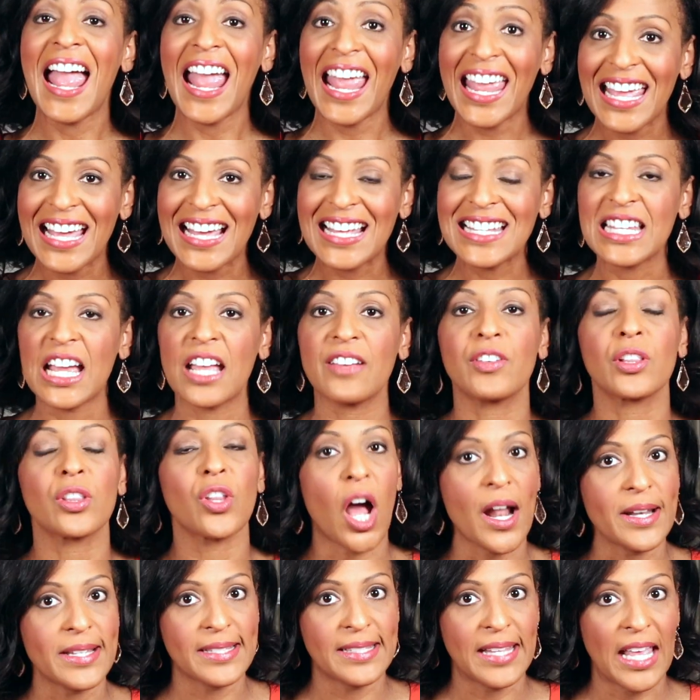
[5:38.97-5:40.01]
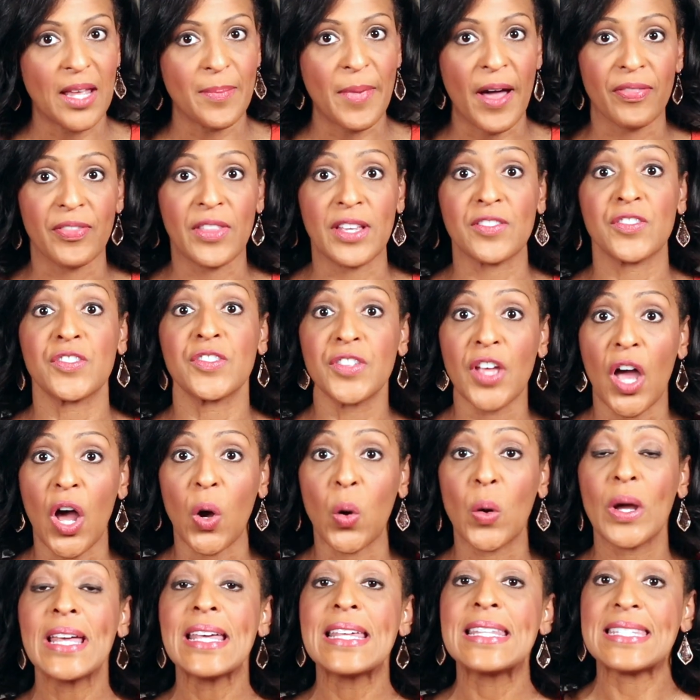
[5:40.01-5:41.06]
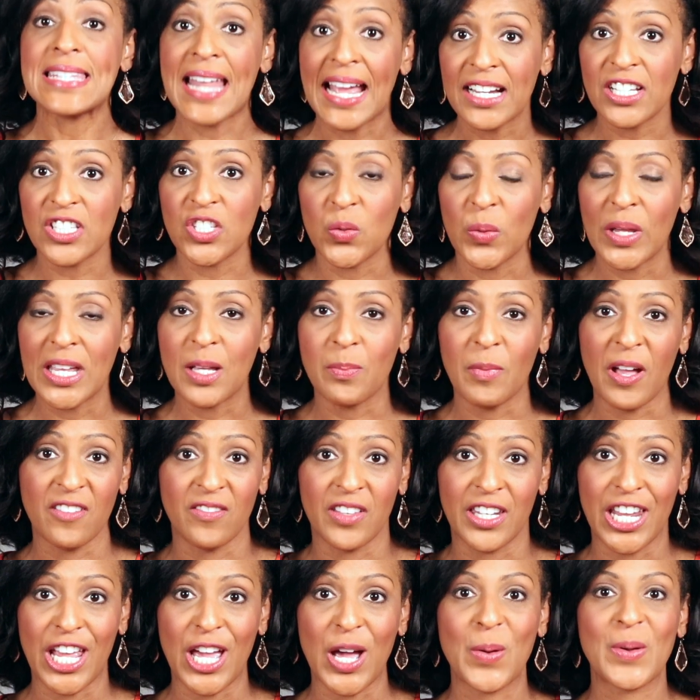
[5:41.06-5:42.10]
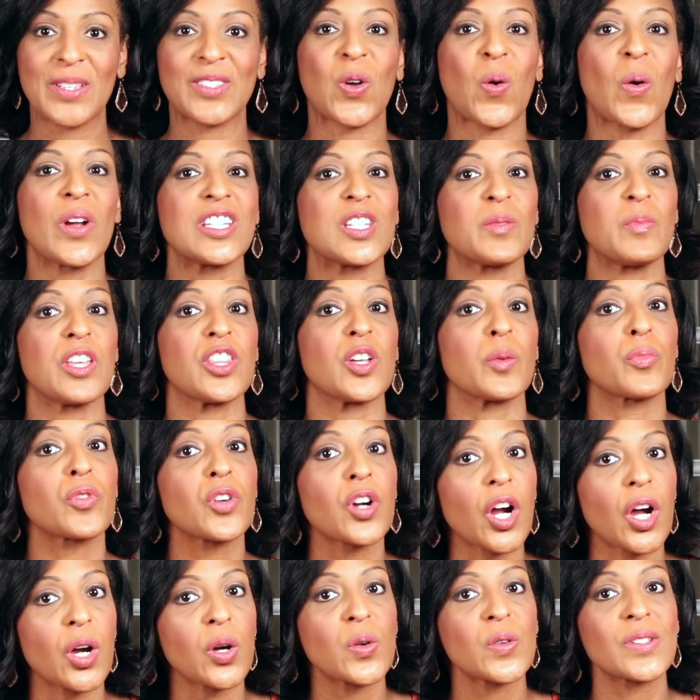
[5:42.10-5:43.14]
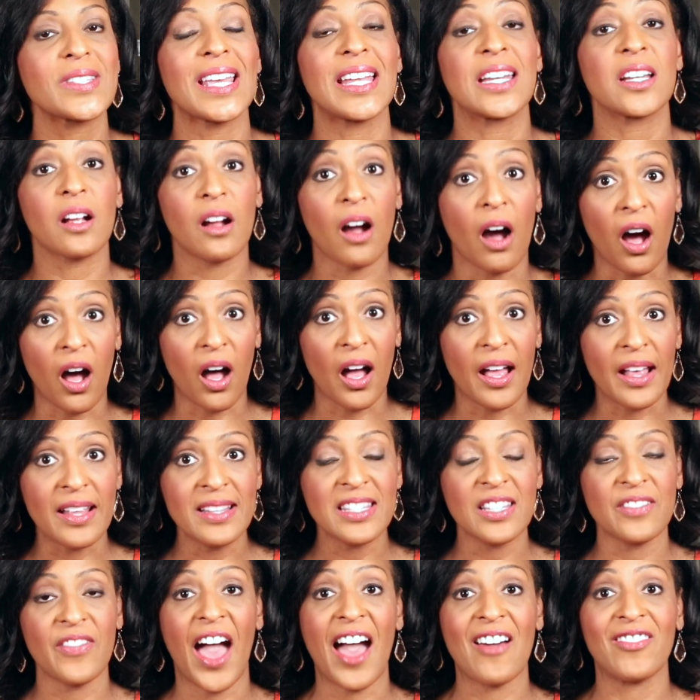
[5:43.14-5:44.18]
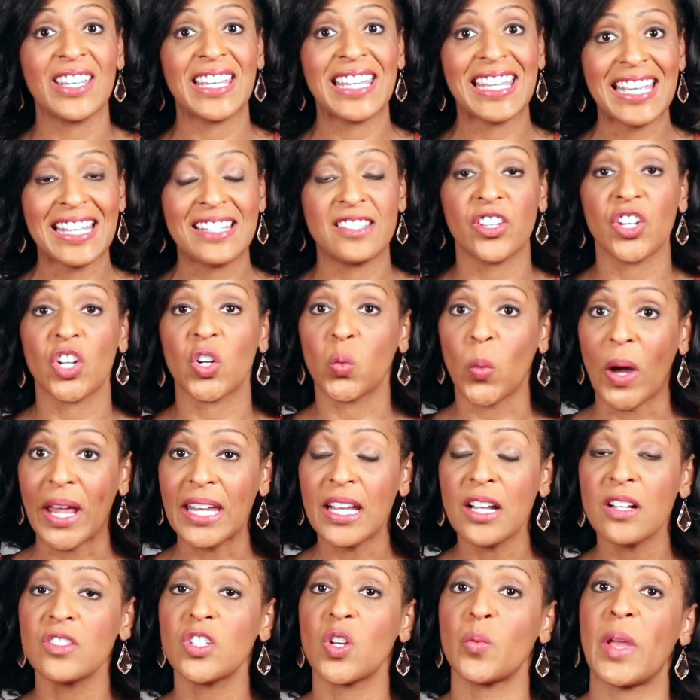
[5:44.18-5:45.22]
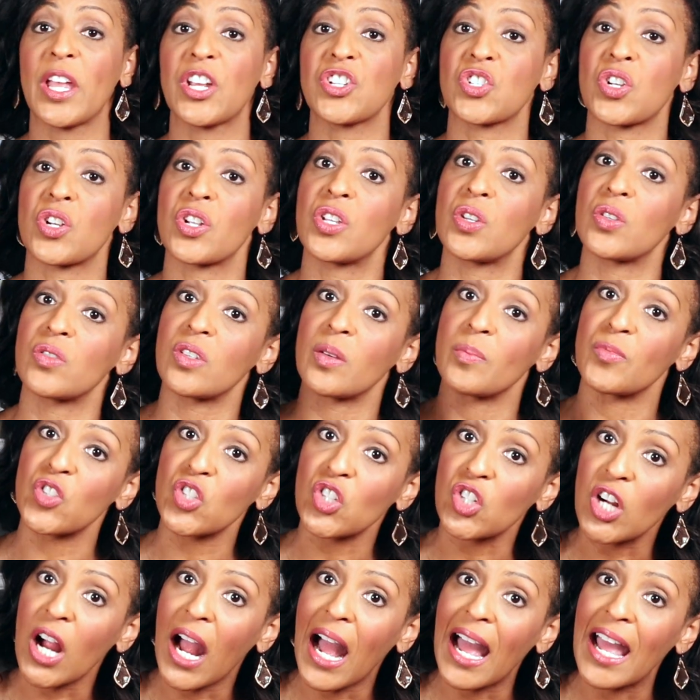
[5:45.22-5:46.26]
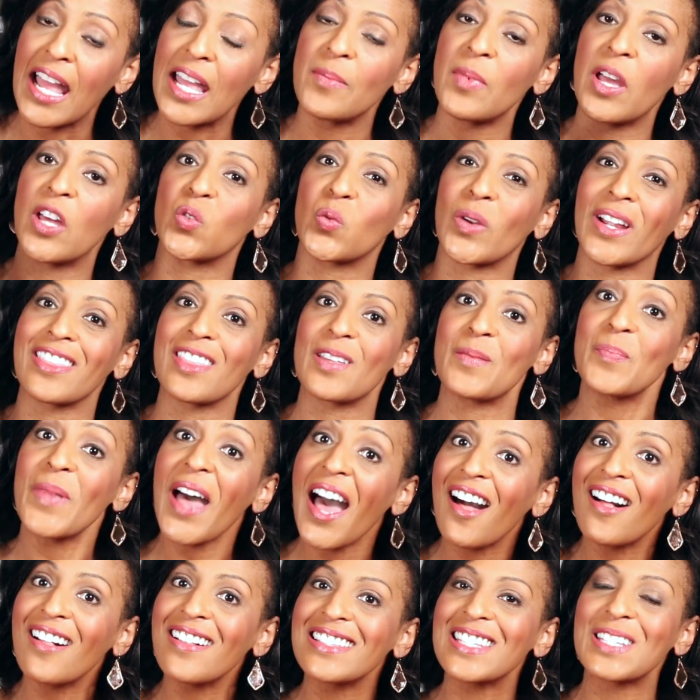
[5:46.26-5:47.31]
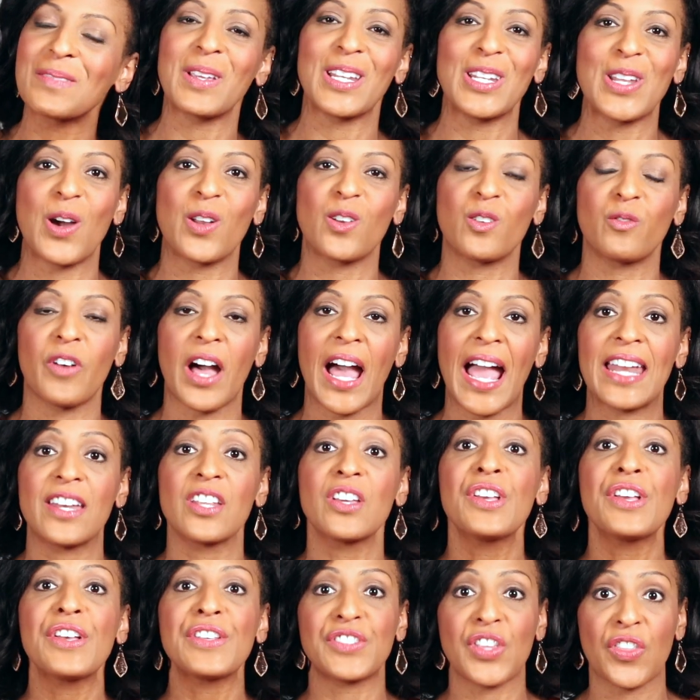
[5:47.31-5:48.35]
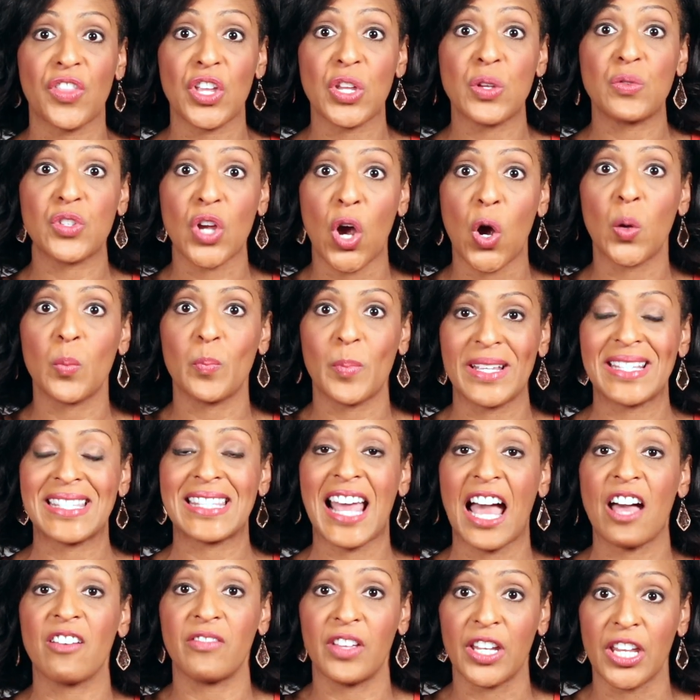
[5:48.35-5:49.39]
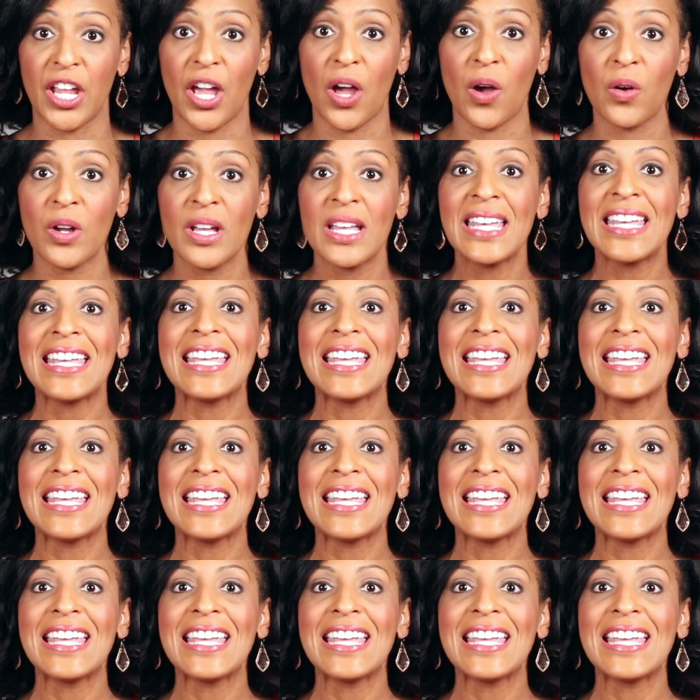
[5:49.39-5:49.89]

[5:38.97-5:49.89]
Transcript: and I have a lot to say about this. So next week, my video is going to be the pros and cons of having kids at your wedding, so make sure you subscribe and ring the bell to be notified so that you don't miss that video.